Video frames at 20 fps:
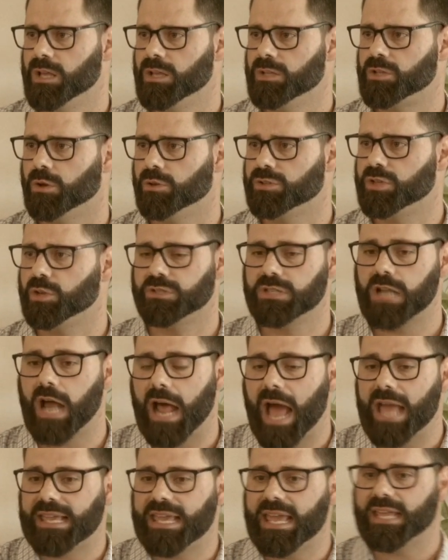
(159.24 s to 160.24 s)
So, so it's
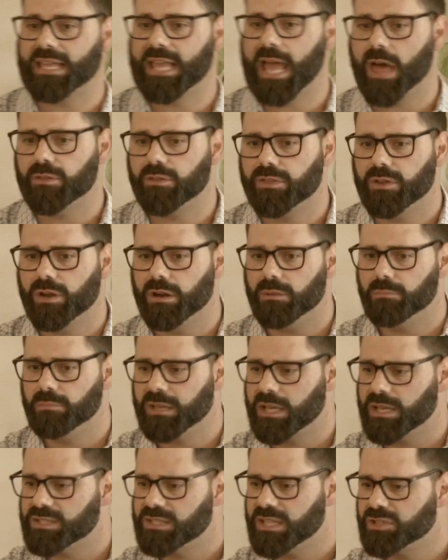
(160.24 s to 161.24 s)
not, I can't gather there
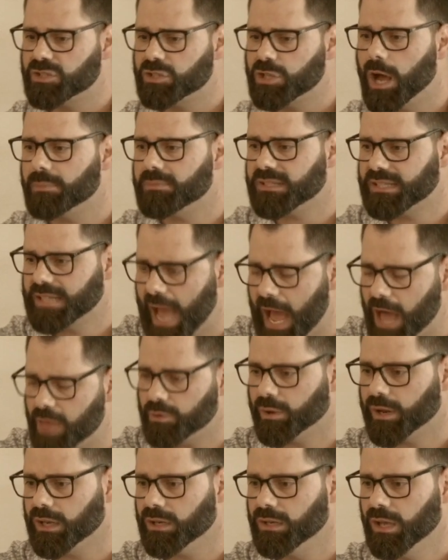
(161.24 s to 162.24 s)
because they stopped
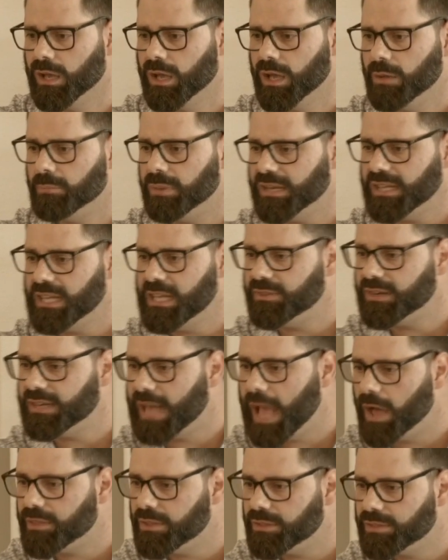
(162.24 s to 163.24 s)
gathering, but even
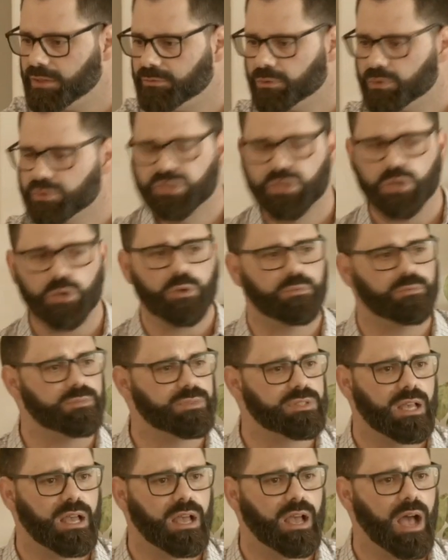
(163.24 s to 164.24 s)
now that they've
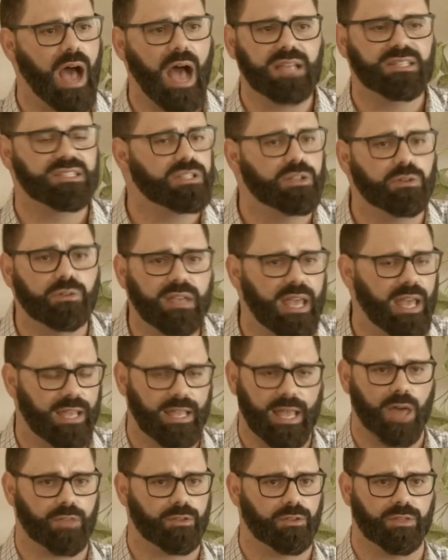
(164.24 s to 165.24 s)
resumed, I still
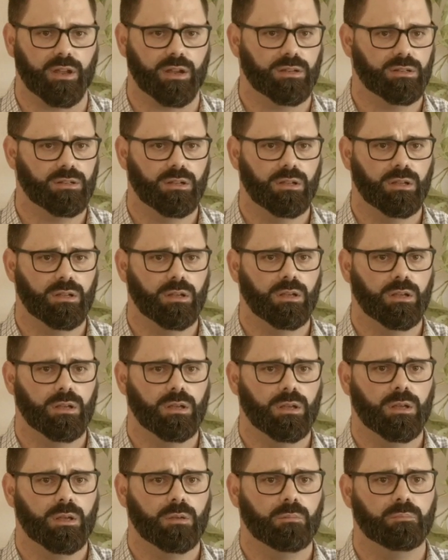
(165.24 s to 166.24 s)
can't gather there
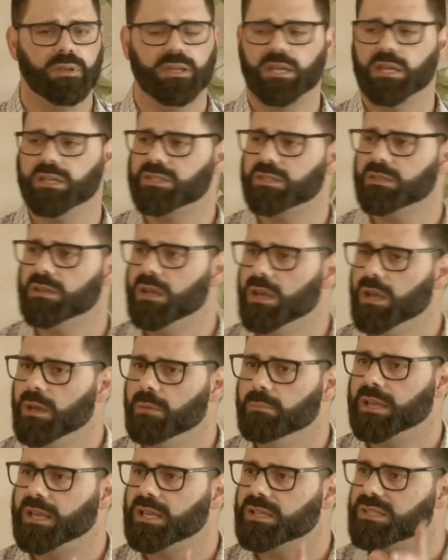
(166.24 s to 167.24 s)
because,
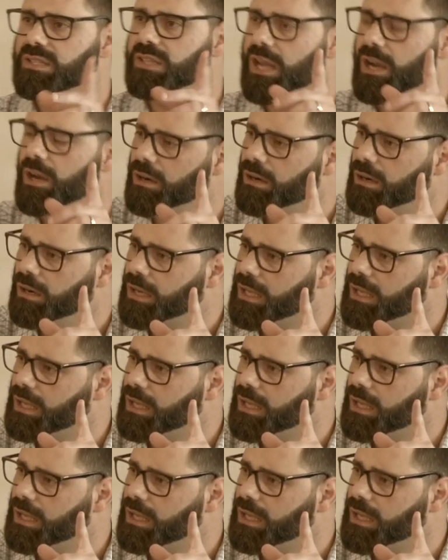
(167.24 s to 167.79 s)
because their